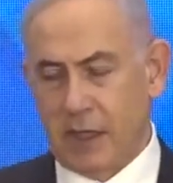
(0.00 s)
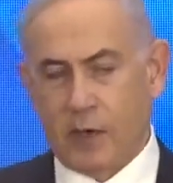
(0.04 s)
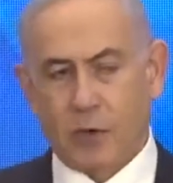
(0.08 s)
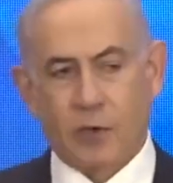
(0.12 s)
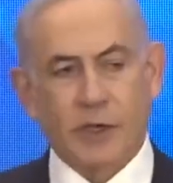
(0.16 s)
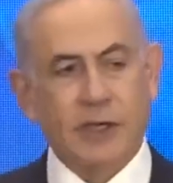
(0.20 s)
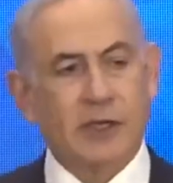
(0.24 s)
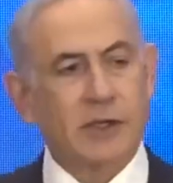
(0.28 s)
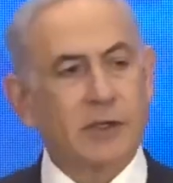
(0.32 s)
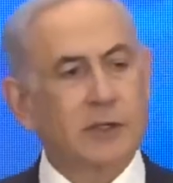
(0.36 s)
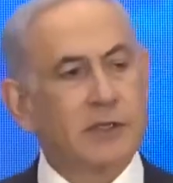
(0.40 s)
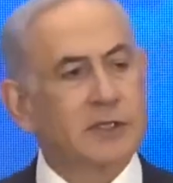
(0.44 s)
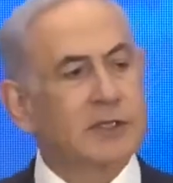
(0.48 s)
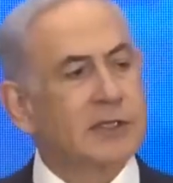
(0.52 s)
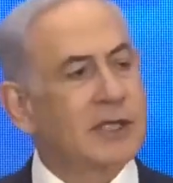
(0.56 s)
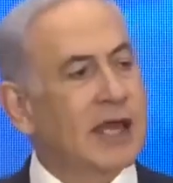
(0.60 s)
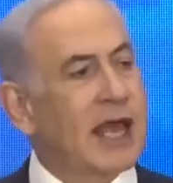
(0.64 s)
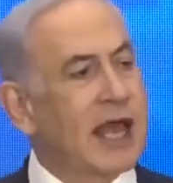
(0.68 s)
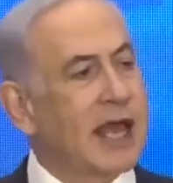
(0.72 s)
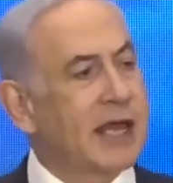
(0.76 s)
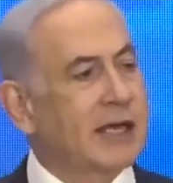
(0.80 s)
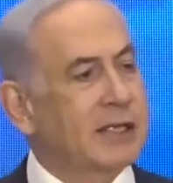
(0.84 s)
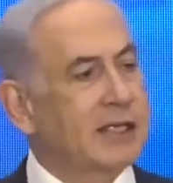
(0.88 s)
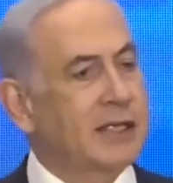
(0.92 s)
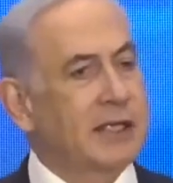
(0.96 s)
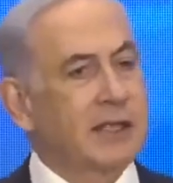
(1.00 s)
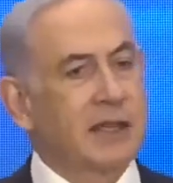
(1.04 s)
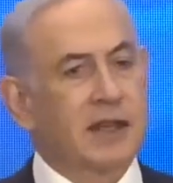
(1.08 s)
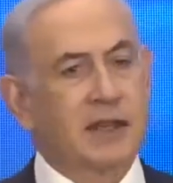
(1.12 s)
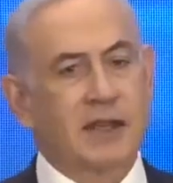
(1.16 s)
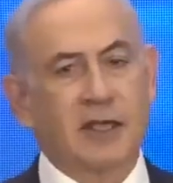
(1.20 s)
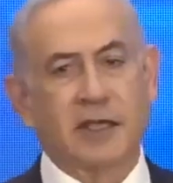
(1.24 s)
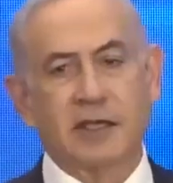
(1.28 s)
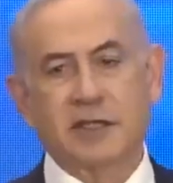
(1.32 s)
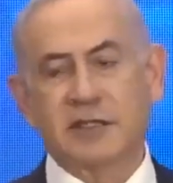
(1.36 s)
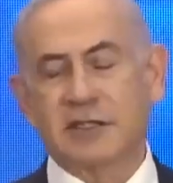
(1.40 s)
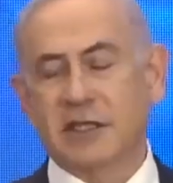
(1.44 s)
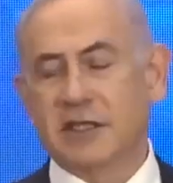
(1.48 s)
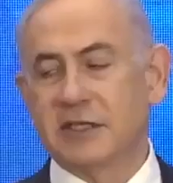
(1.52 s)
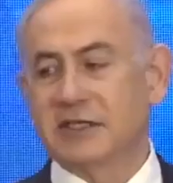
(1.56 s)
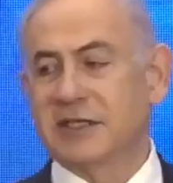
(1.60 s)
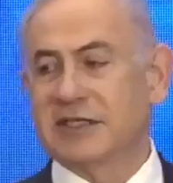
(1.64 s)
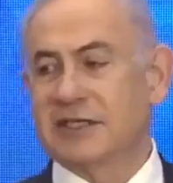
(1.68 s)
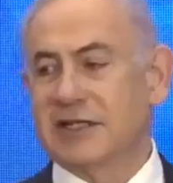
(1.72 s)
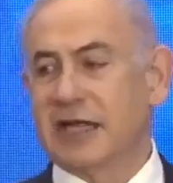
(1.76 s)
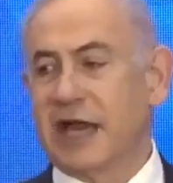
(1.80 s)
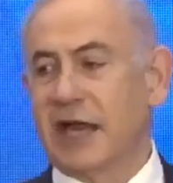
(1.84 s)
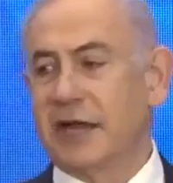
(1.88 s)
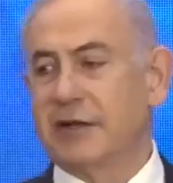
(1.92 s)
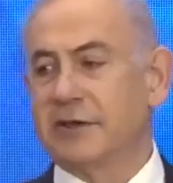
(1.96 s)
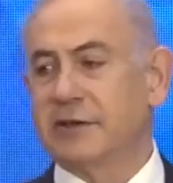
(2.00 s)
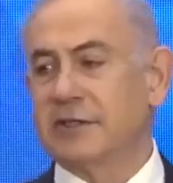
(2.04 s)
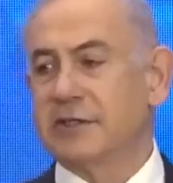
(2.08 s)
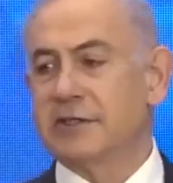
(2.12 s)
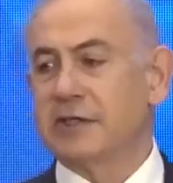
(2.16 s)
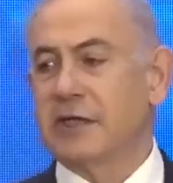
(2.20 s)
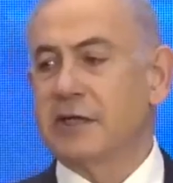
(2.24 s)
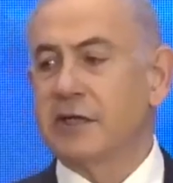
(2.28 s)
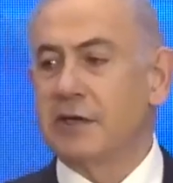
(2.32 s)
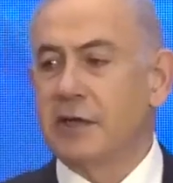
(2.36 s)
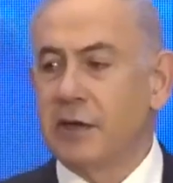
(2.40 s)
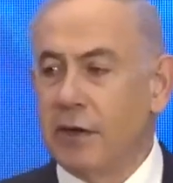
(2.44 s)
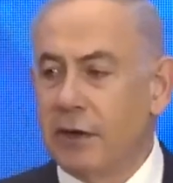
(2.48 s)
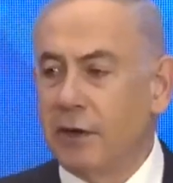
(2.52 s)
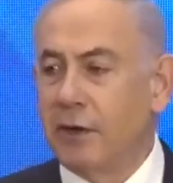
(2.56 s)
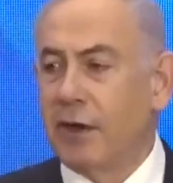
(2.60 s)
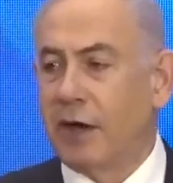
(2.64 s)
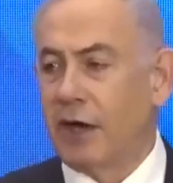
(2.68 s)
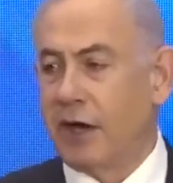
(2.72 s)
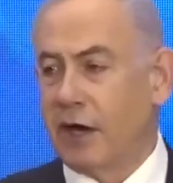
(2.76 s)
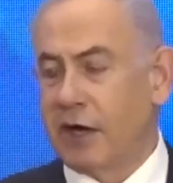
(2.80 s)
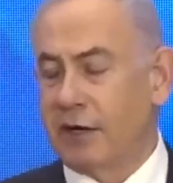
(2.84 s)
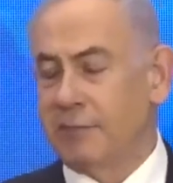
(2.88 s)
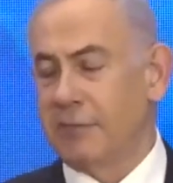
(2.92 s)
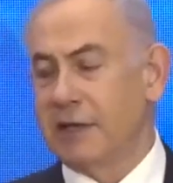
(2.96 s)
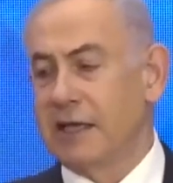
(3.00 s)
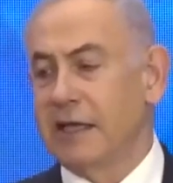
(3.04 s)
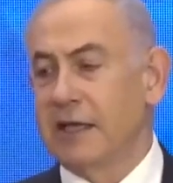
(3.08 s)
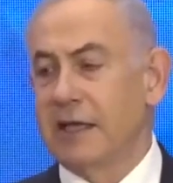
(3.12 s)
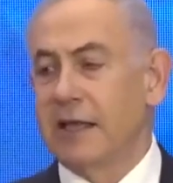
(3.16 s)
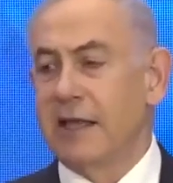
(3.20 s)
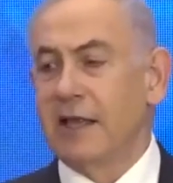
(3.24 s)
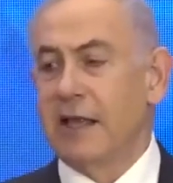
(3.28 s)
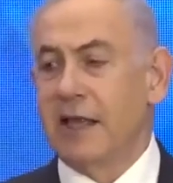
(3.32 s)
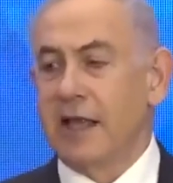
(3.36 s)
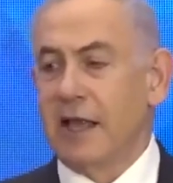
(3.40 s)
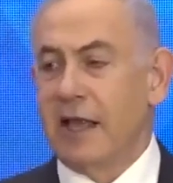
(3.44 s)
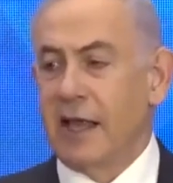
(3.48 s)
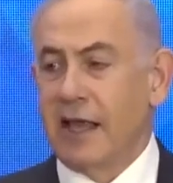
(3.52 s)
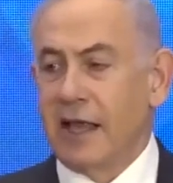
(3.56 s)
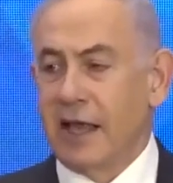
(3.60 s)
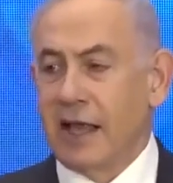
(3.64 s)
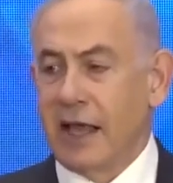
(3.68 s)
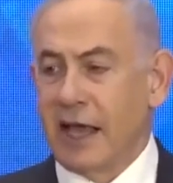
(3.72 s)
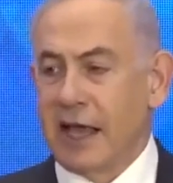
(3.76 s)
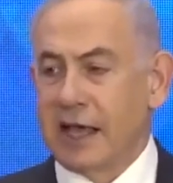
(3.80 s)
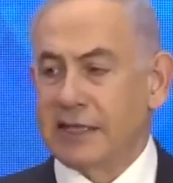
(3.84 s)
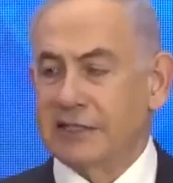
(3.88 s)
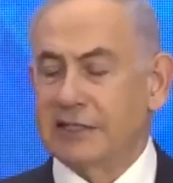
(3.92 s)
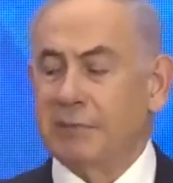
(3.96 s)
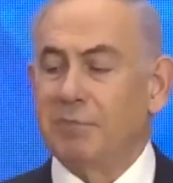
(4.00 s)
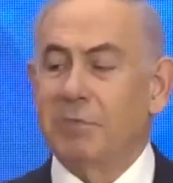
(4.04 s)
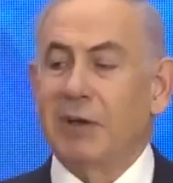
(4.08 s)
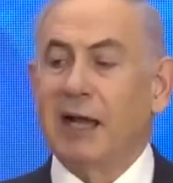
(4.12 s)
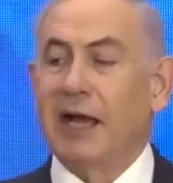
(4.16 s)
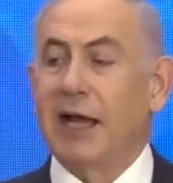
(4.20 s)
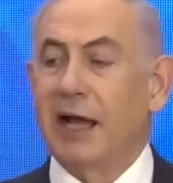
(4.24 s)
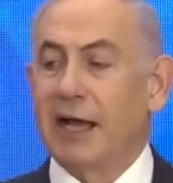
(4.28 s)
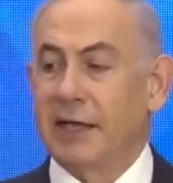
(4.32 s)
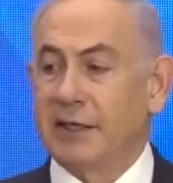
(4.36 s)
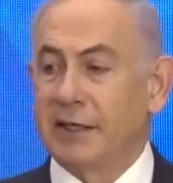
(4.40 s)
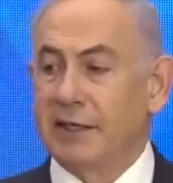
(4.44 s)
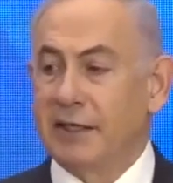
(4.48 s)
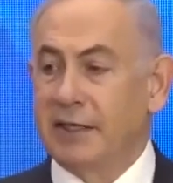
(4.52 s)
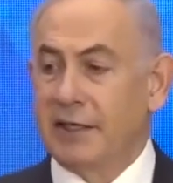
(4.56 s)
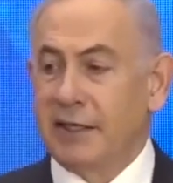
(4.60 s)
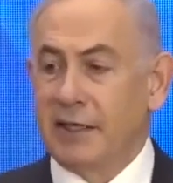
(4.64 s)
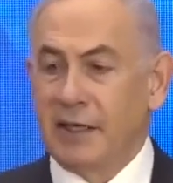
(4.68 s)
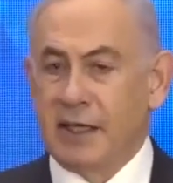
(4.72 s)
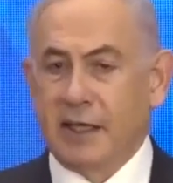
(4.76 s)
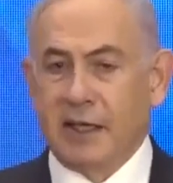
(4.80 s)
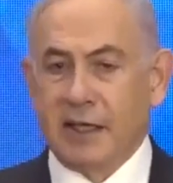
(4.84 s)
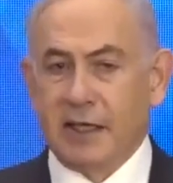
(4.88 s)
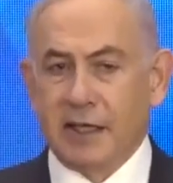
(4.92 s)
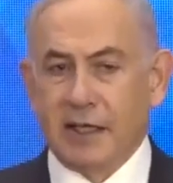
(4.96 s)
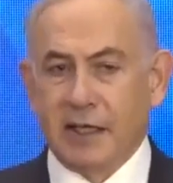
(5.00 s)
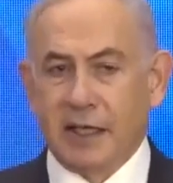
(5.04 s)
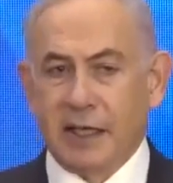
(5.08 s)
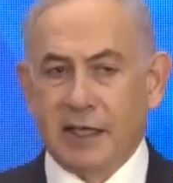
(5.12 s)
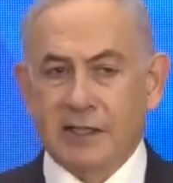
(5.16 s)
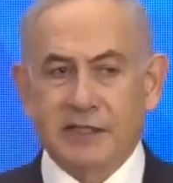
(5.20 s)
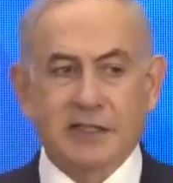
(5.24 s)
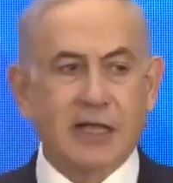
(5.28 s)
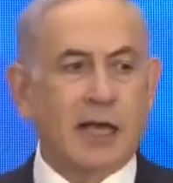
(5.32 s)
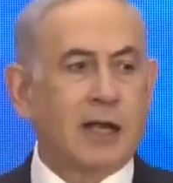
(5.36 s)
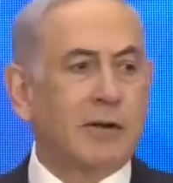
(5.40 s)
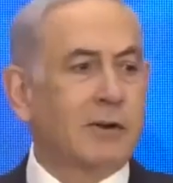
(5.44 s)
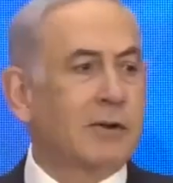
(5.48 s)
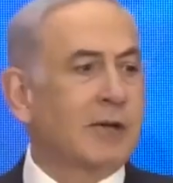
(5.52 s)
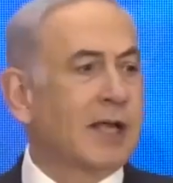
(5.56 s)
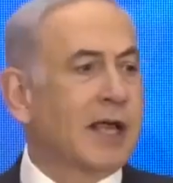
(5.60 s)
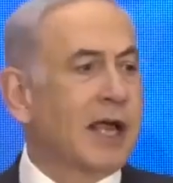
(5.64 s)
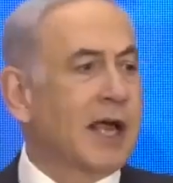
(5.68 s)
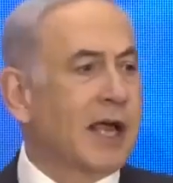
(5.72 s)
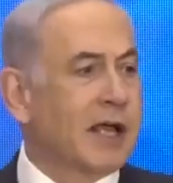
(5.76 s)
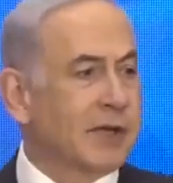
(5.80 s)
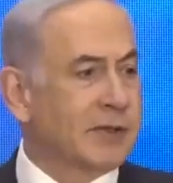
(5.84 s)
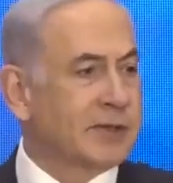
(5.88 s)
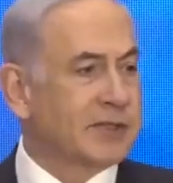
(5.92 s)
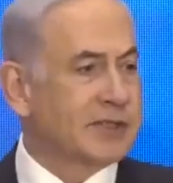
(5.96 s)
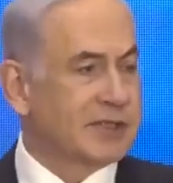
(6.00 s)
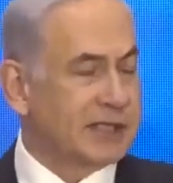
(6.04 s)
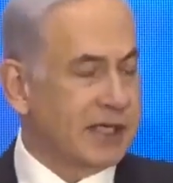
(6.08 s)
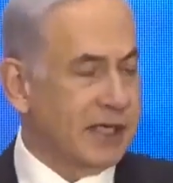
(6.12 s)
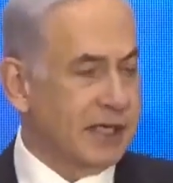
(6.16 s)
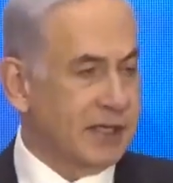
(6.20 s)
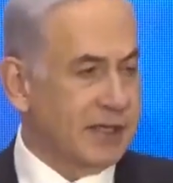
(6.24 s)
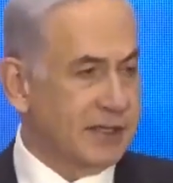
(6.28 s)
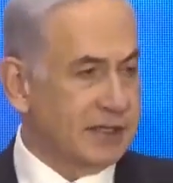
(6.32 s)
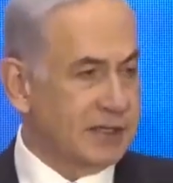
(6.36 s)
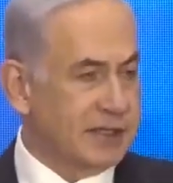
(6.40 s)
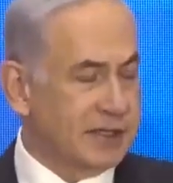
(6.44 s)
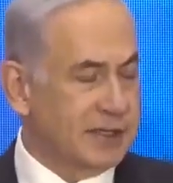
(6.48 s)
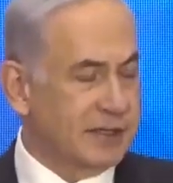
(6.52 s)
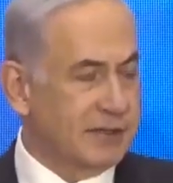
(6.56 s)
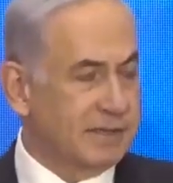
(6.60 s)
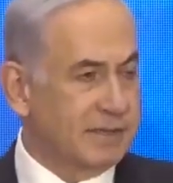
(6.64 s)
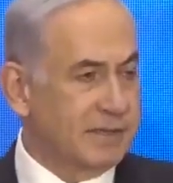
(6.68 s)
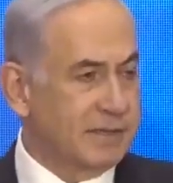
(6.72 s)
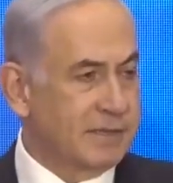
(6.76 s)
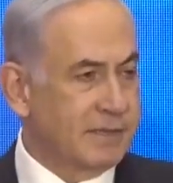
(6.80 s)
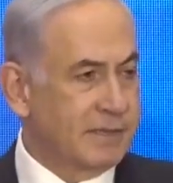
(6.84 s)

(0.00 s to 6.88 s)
We're doing that in standards that no army has applied. It's not only I who say this.